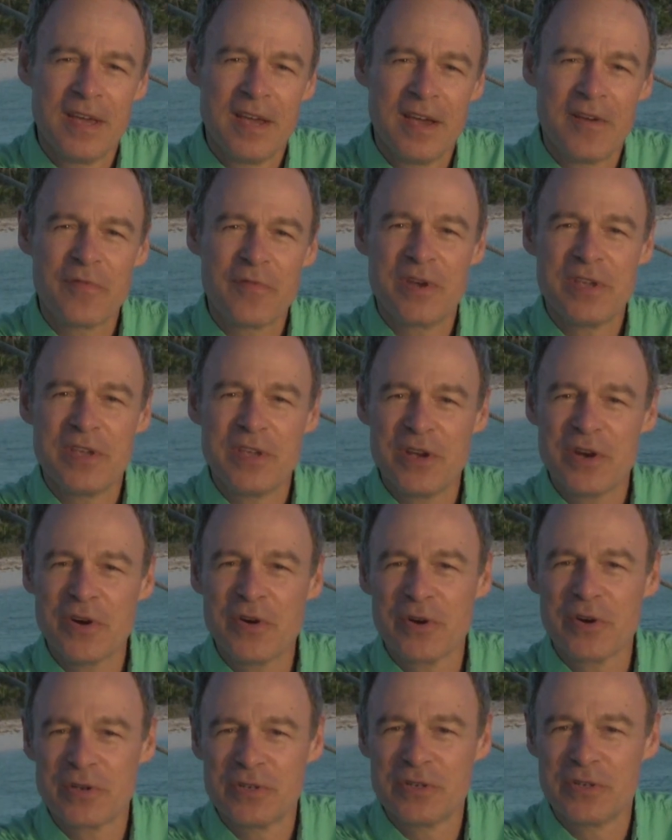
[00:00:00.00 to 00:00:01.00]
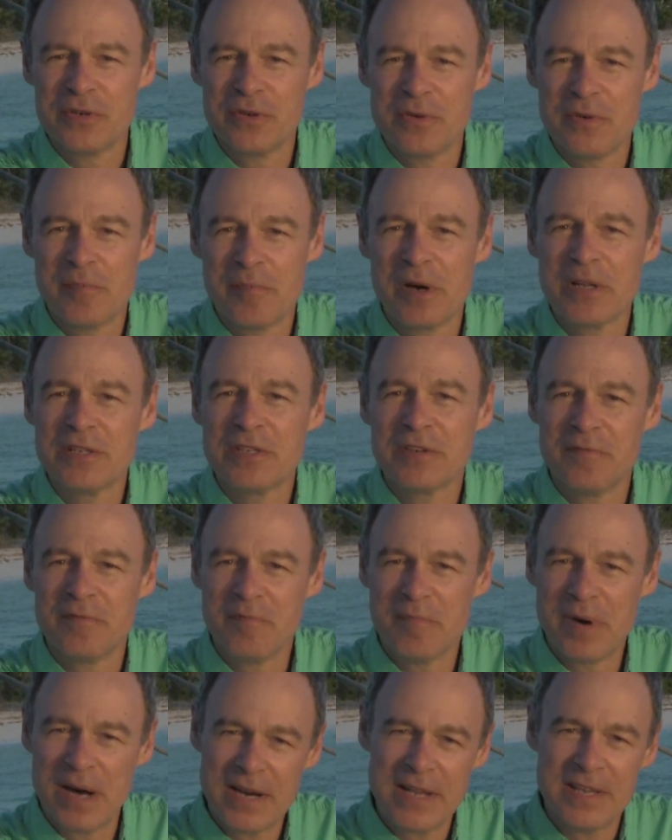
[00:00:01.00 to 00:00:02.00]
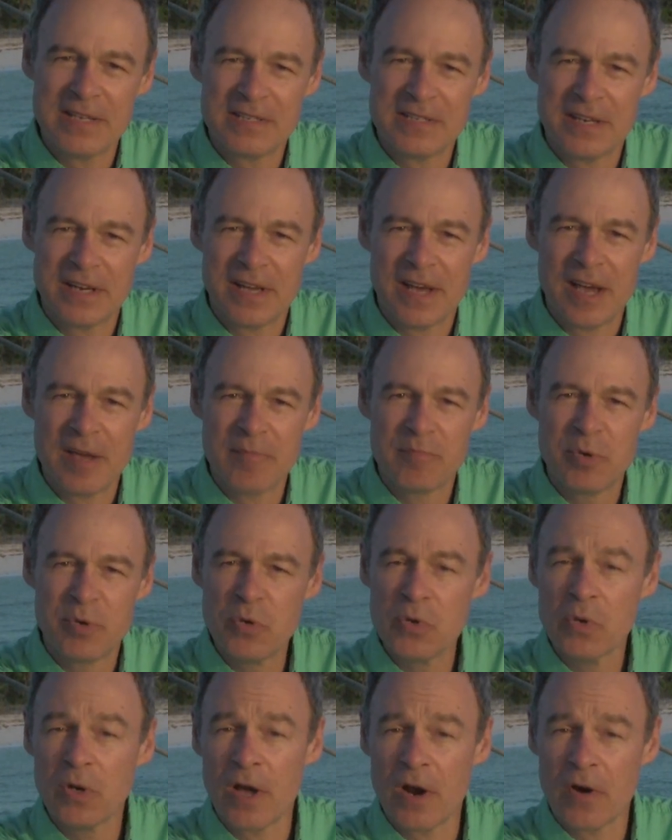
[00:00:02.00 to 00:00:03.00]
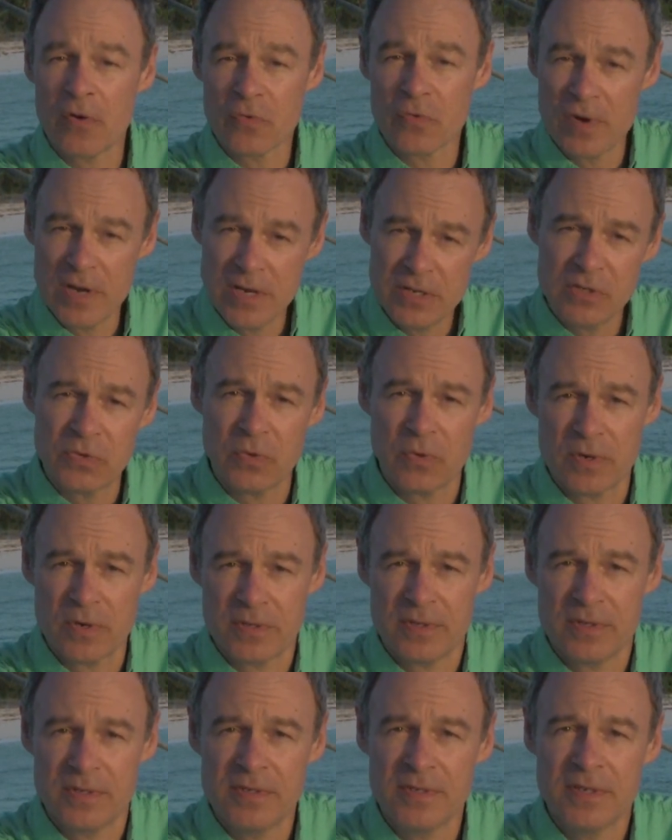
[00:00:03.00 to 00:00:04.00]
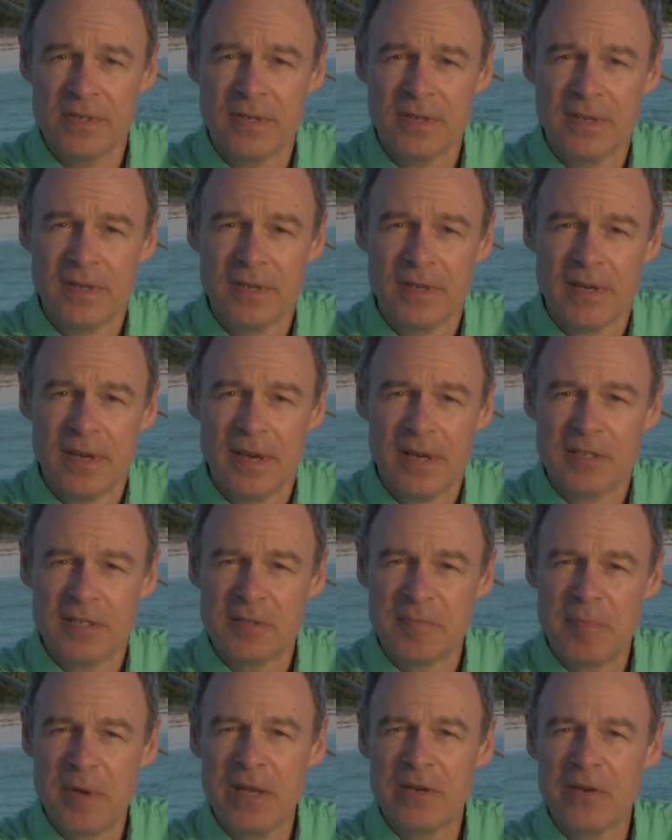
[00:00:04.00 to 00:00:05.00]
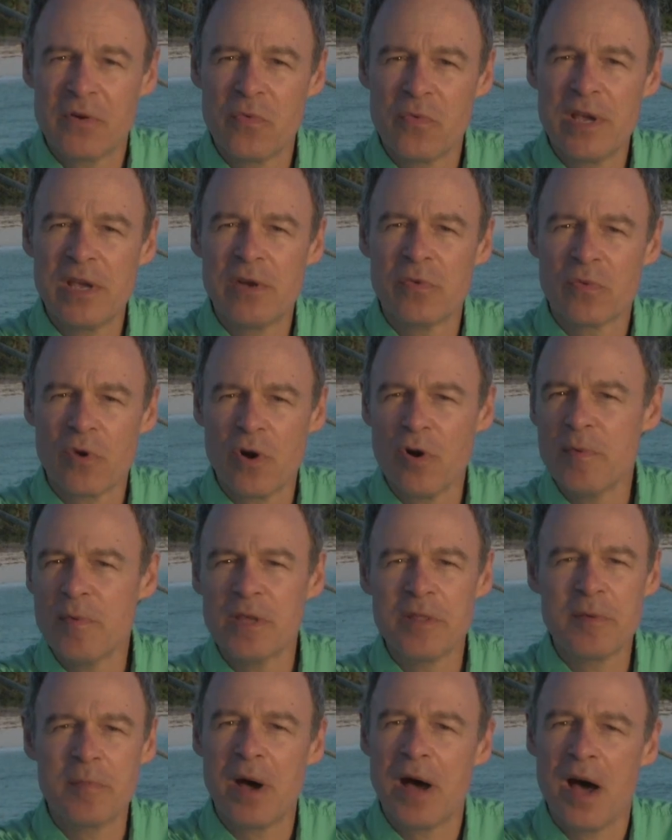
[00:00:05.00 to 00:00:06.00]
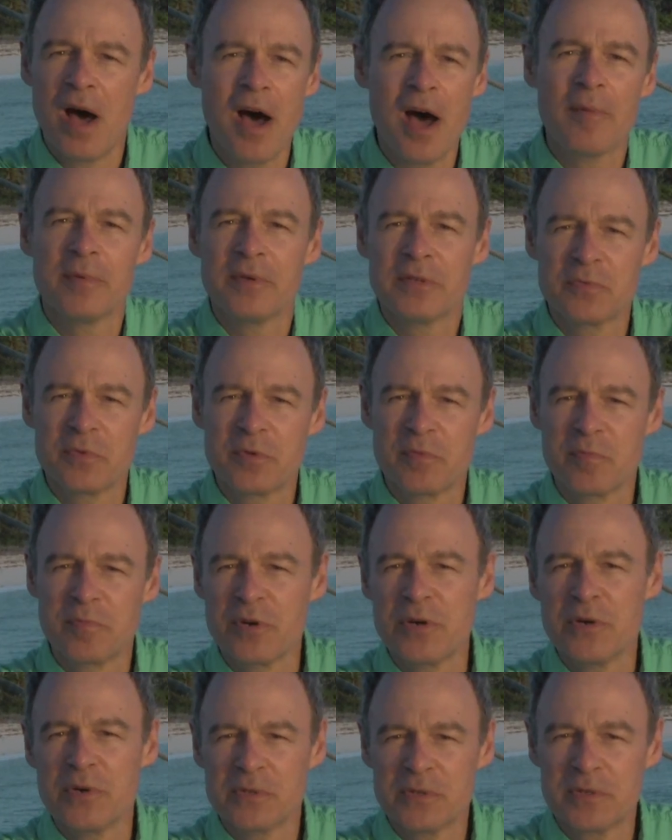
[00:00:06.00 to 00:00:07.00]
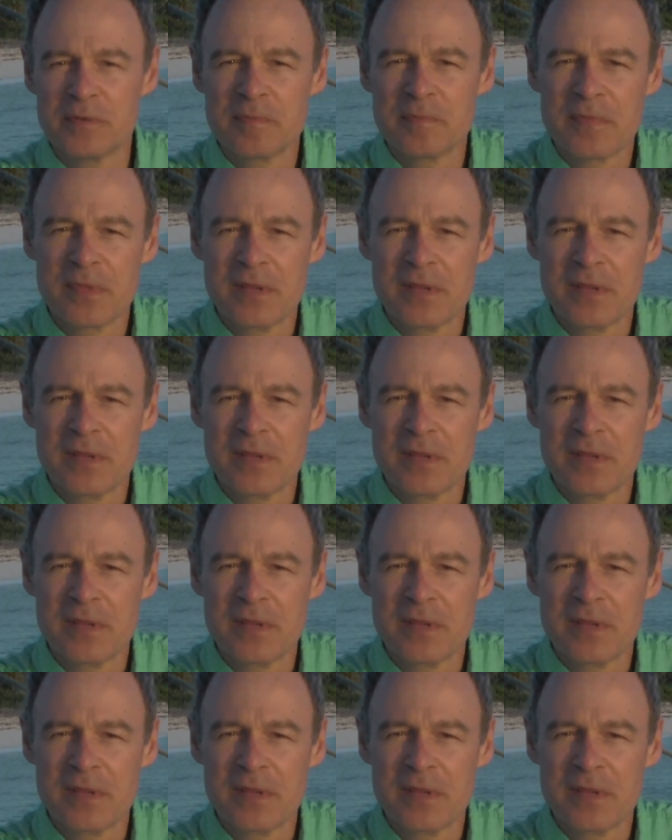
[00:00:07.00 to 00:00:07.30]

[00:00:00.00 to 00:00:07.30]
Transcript: Every year or two, a bunch of buddies and I pool our resources and spend a week roaming the Bahamas with Bruce.